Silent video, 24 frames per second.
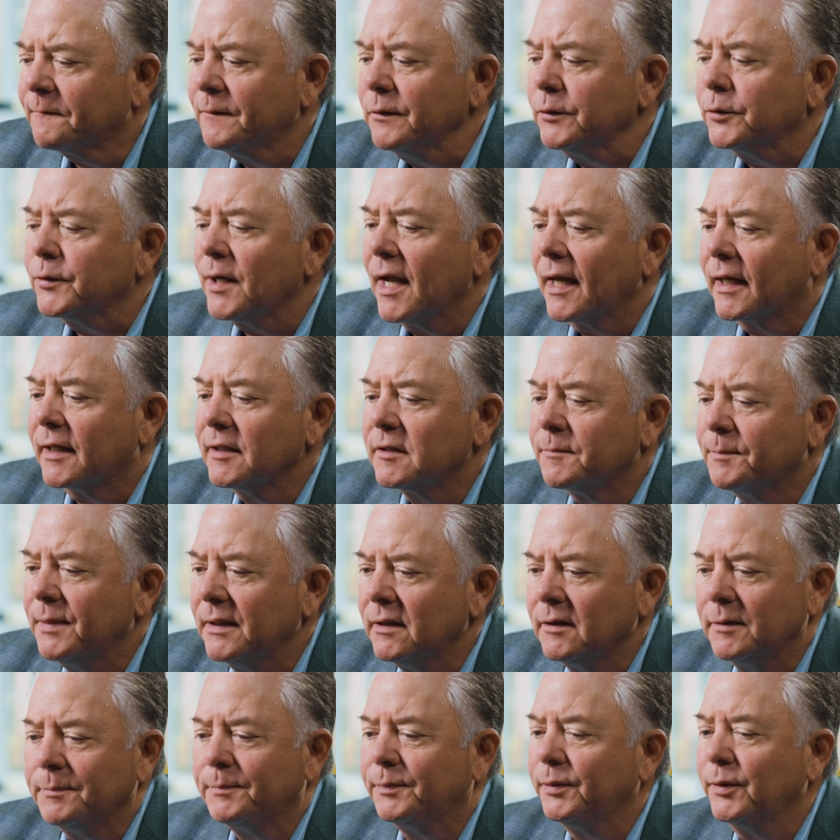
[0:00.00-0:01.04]
FOOD-TRAK has
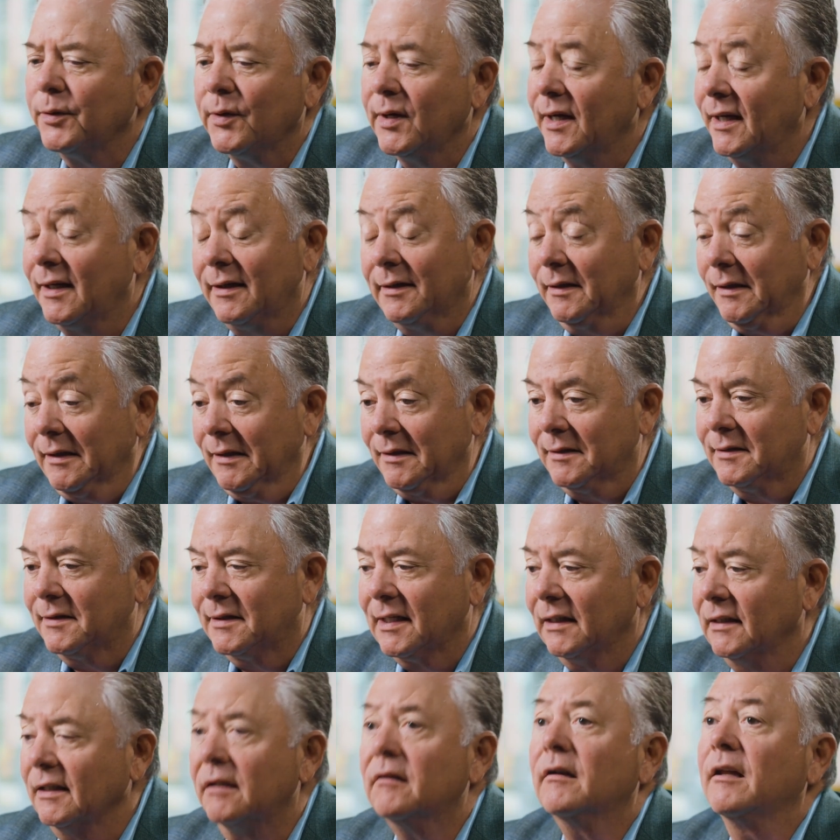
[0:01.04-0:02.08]
been deployed
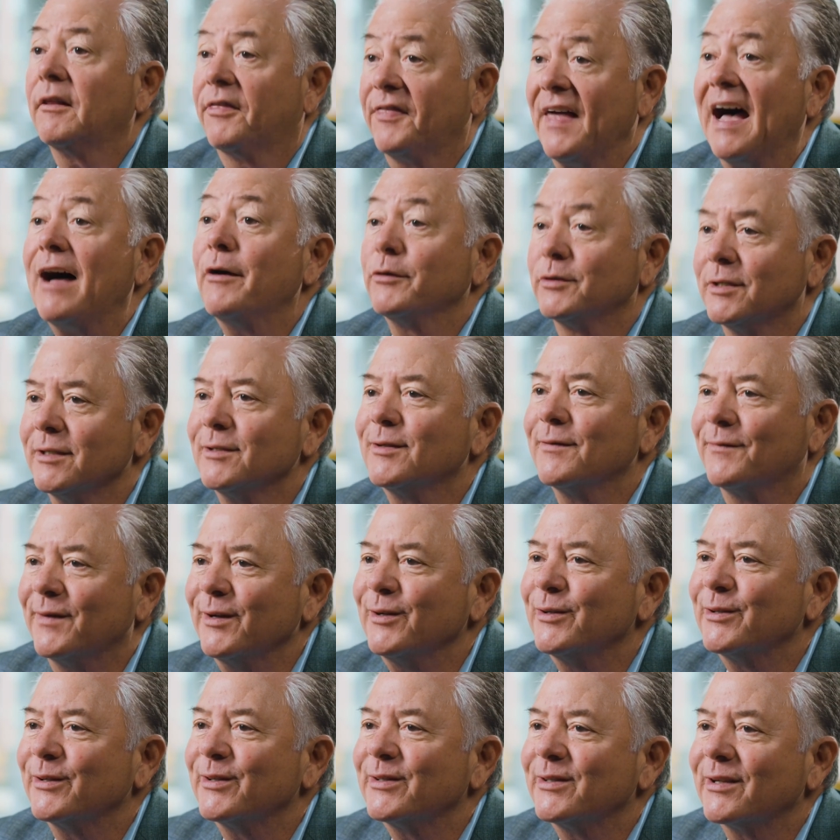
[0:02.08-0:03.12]
to literally thousands of
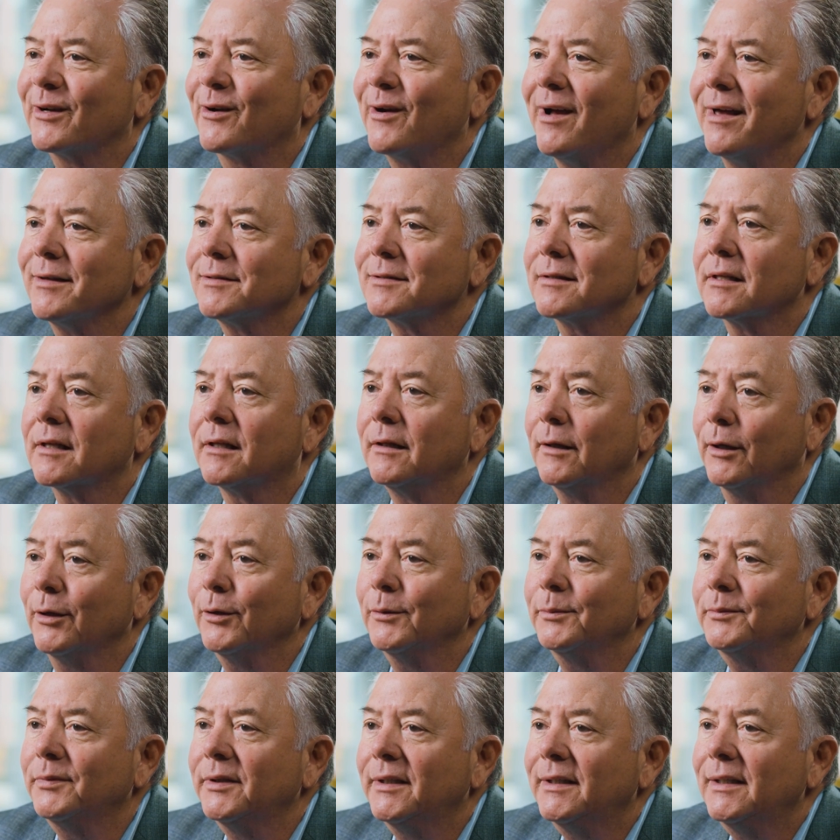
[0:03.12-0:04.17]
users across the
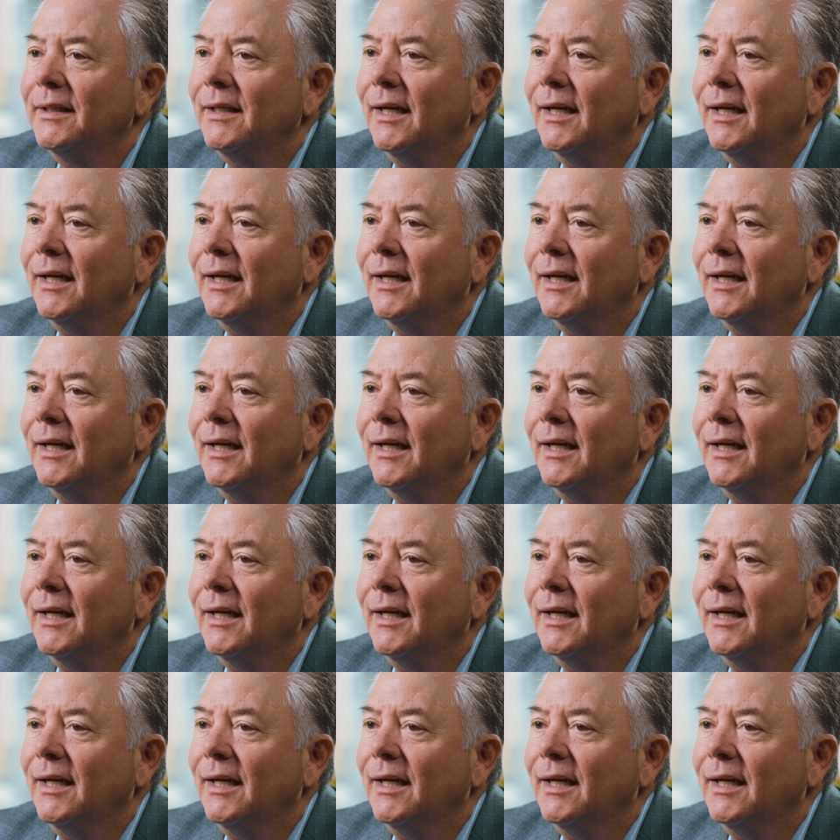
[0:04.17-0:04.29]
globe.